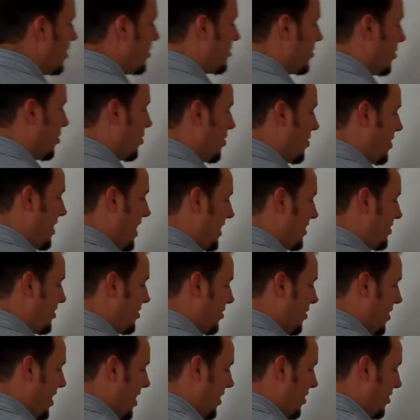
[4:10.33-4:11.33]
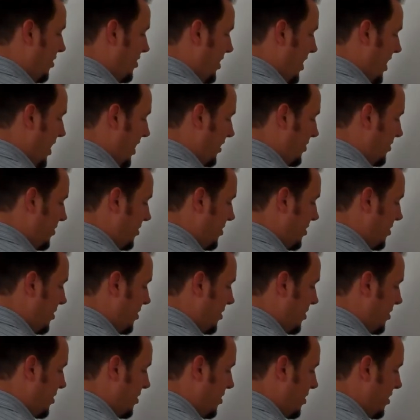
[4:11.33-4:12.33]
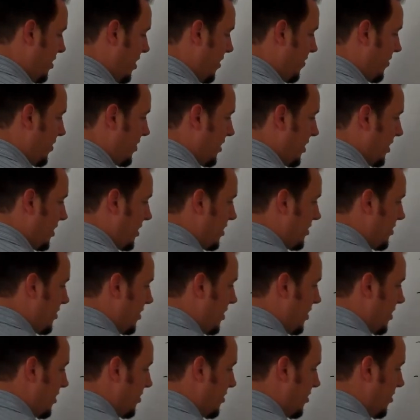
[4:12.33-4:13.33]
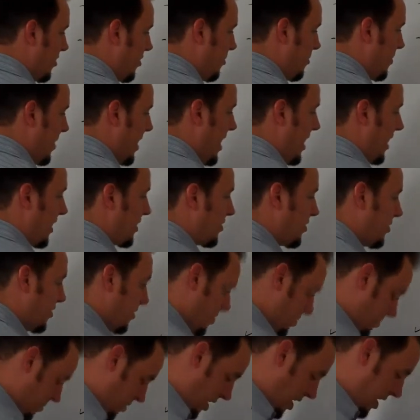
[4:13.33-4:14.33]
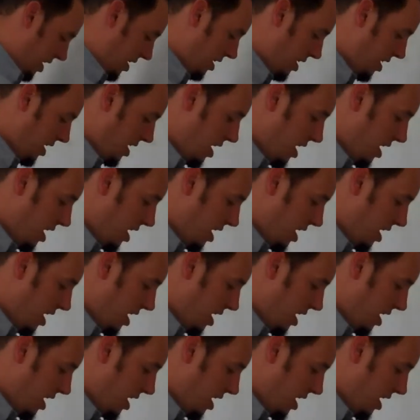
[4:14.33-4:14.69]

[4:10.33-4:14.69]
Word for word: So that's your anchor text, everything that's in this little box, okay?